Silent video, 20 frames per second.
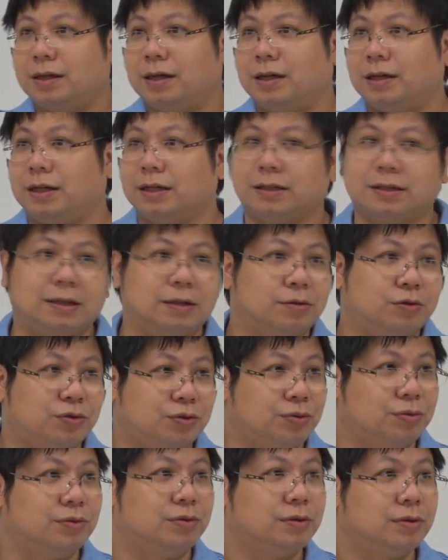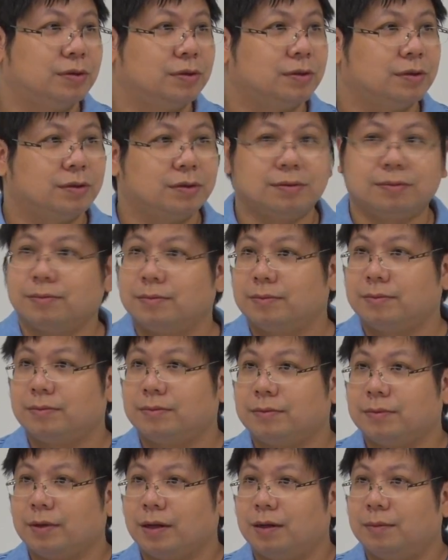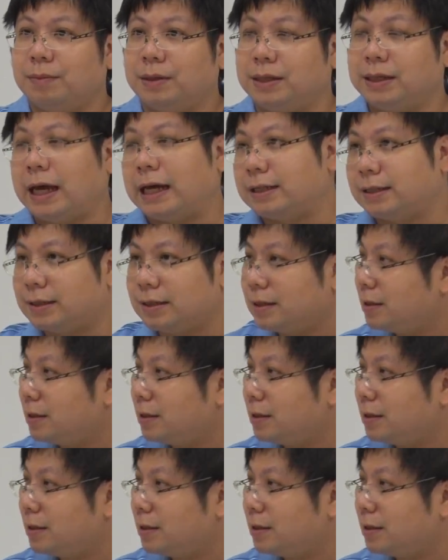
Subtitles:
it is still true. But yet,